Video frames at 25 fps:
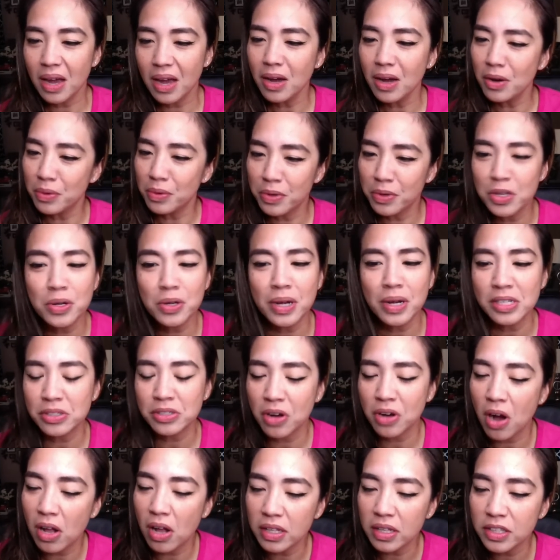Oh, you guys are
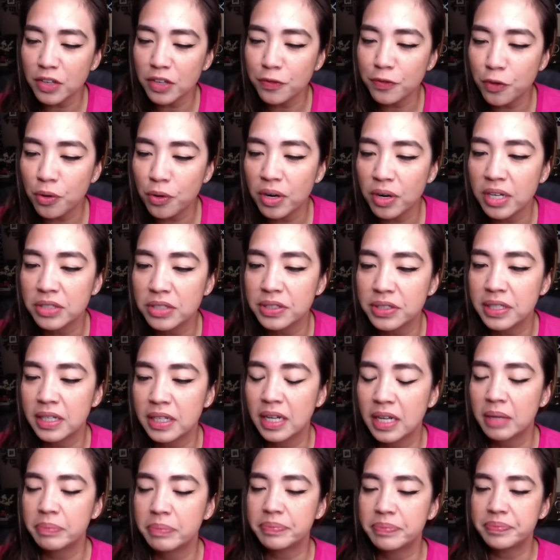all in the 400
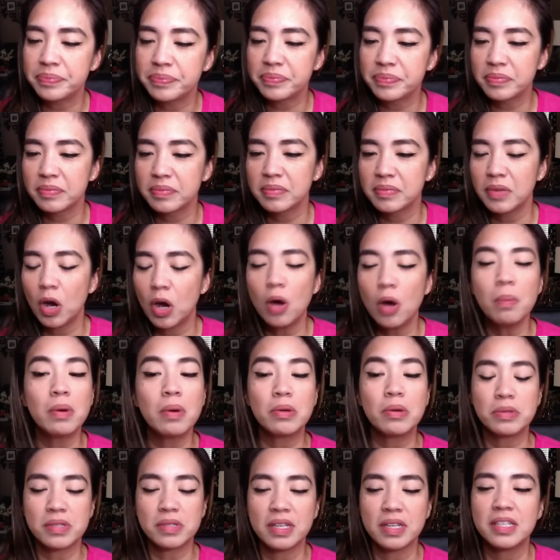club.
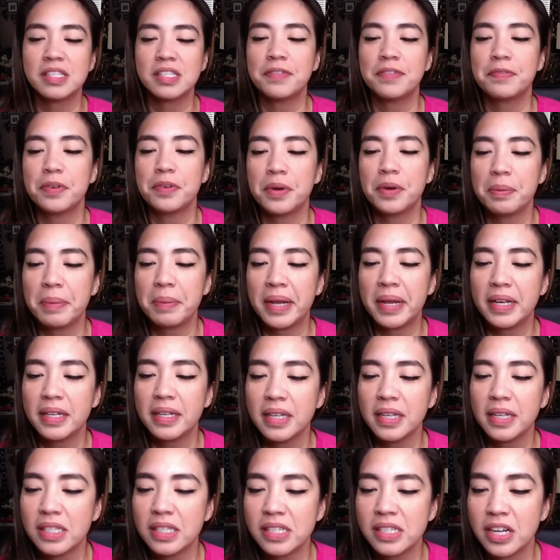Almost, except for Amanda
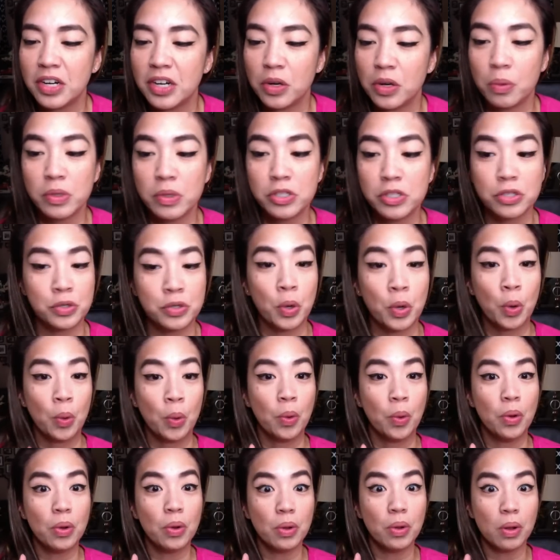and Tara, which is
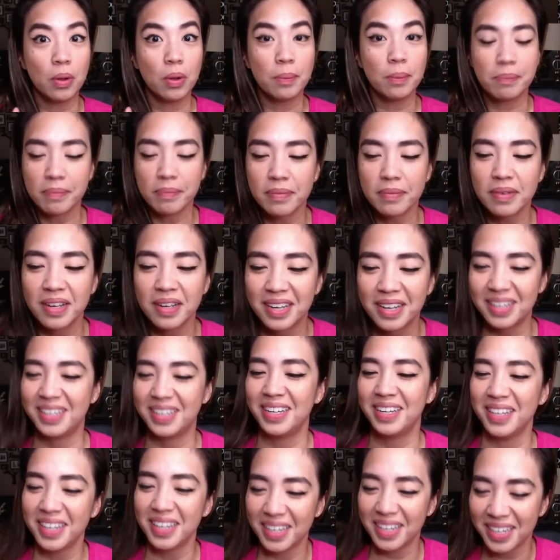cool.
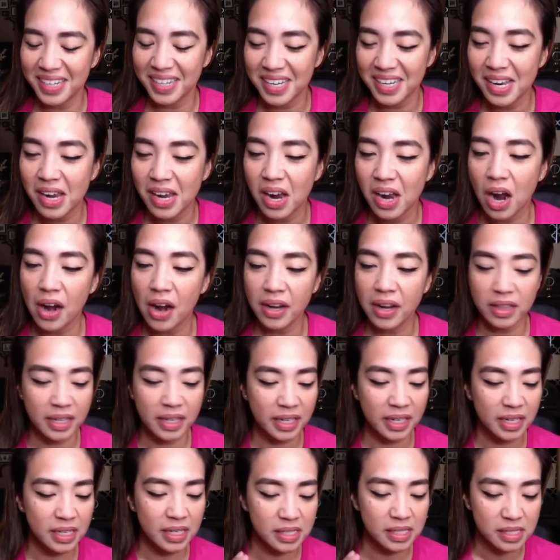All right,
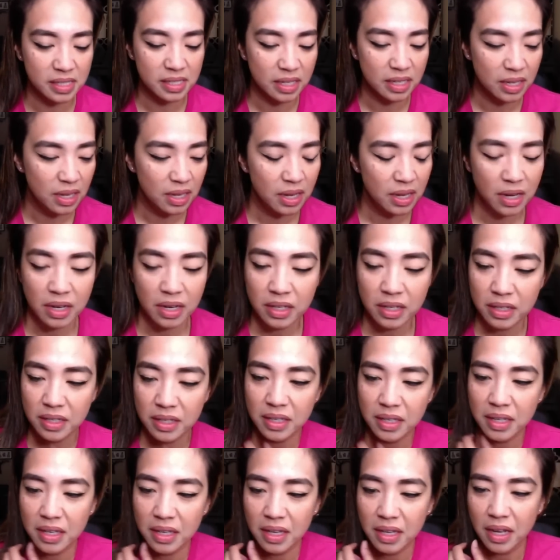ladies.
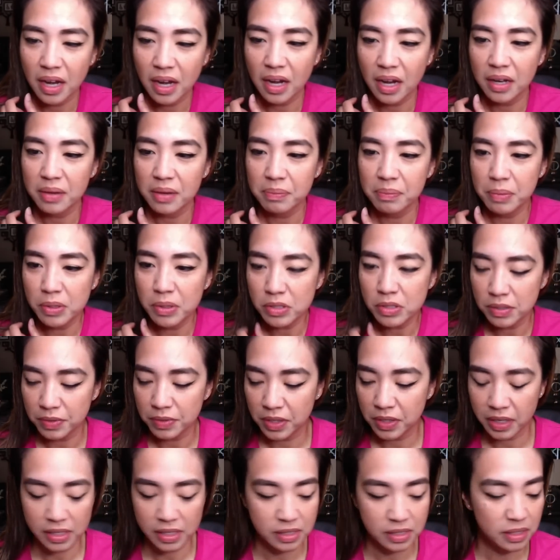Most of you
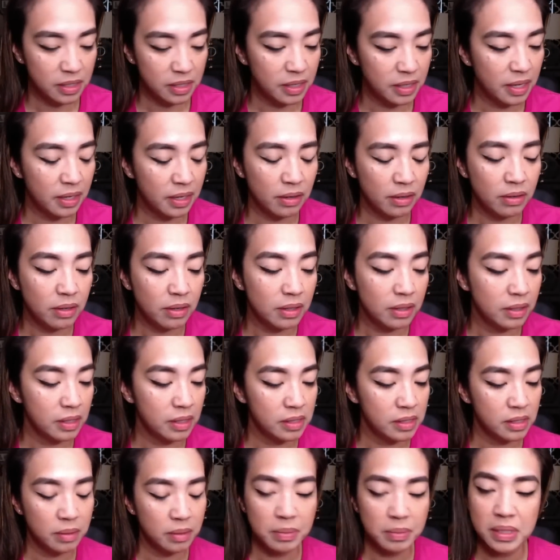guys can get in on
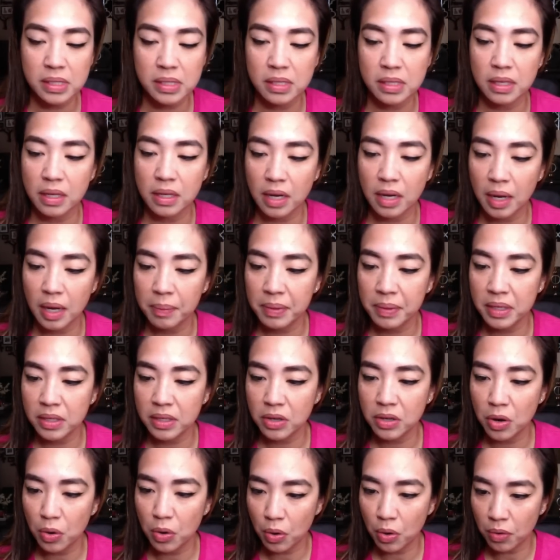this. Let me see. I'm going to
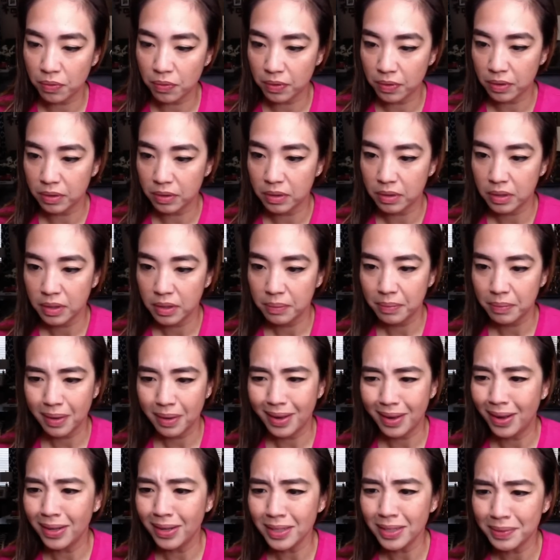go over.
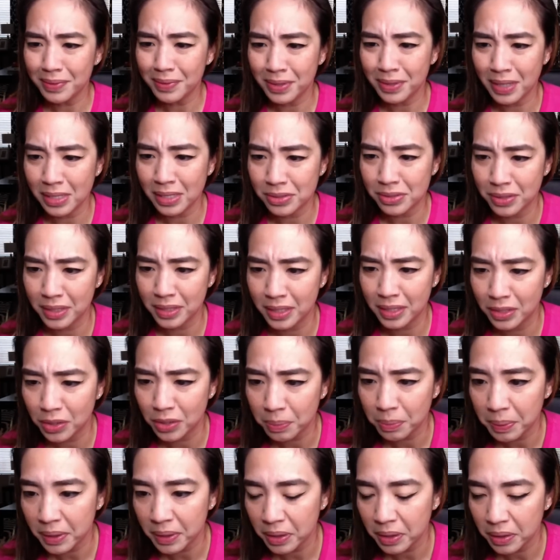All of you guys are in it.
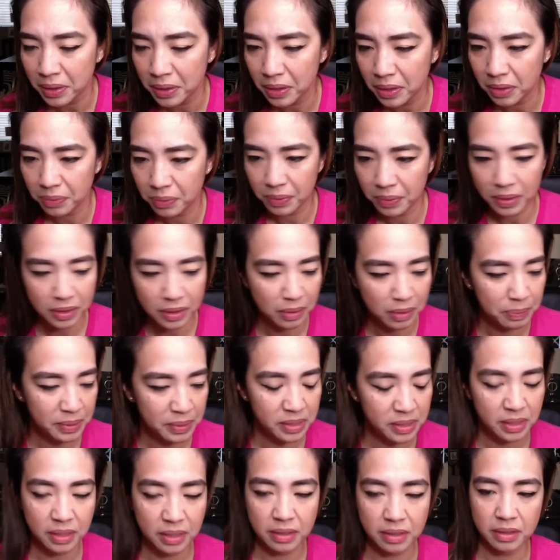Nobody, well, let me
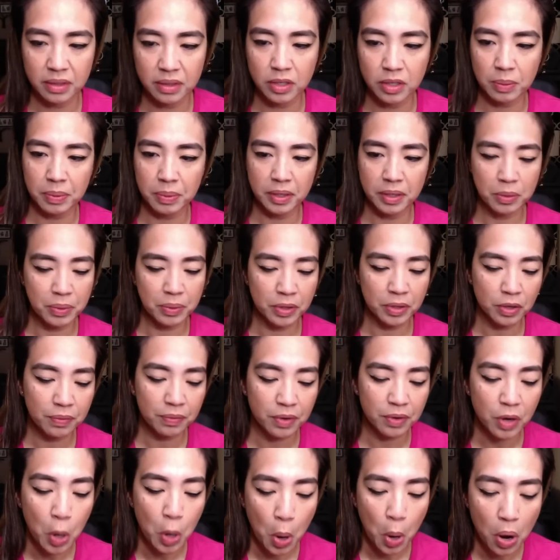see. Nobody went
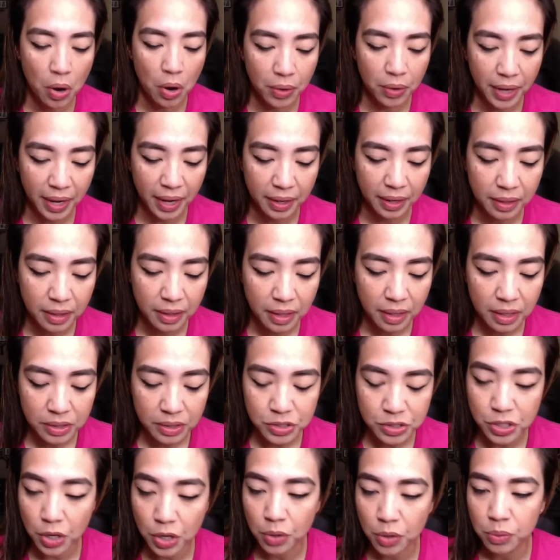over. Okay,
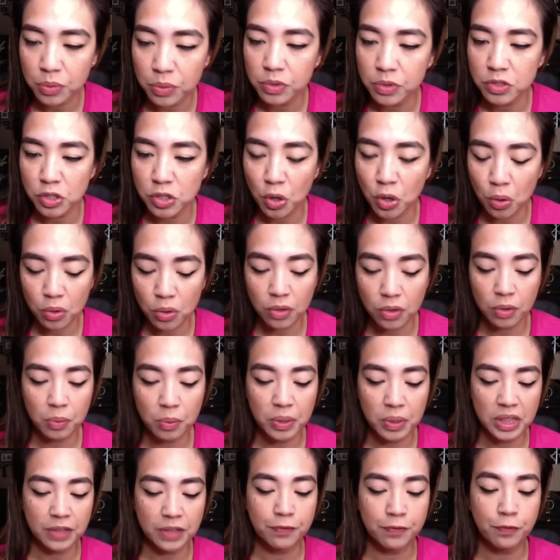so total
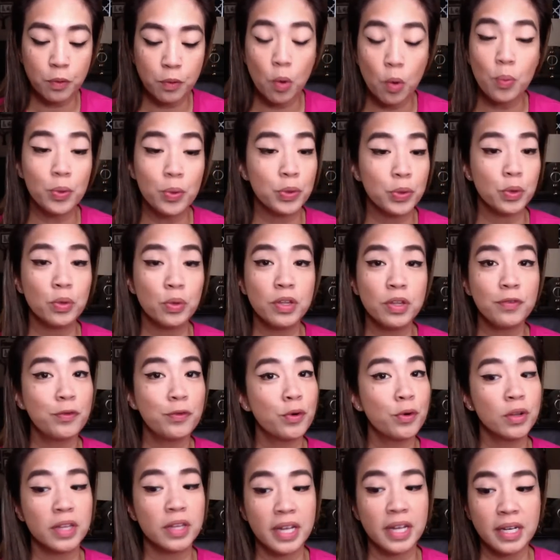with only
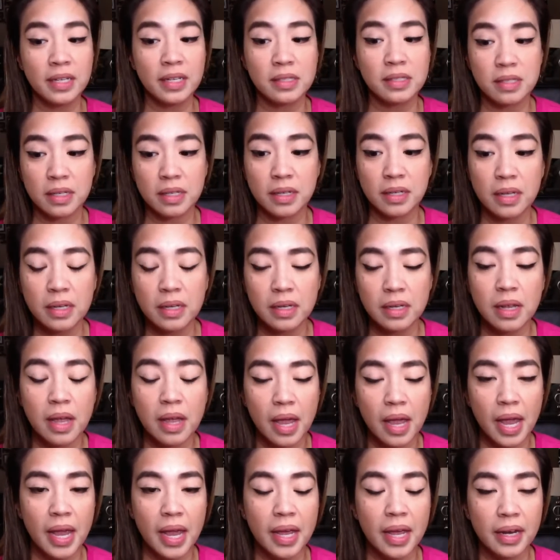four ladies in it,
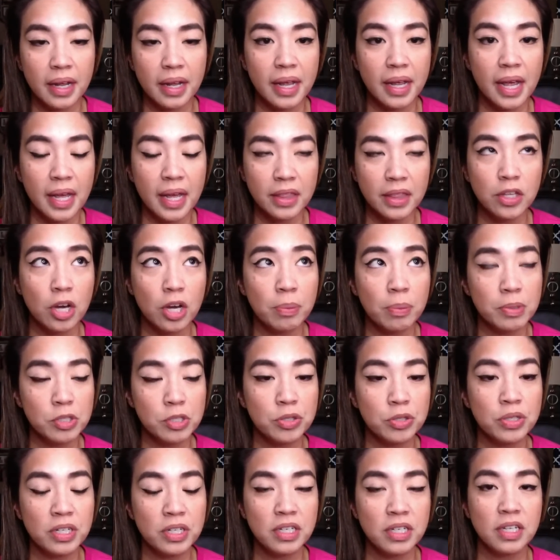and I had the
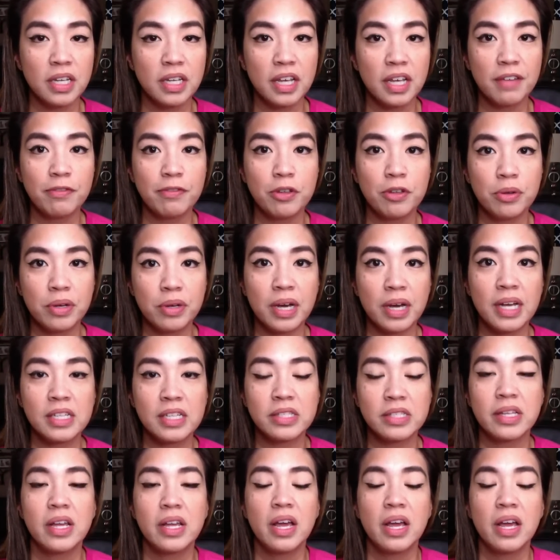opportunity if you guys,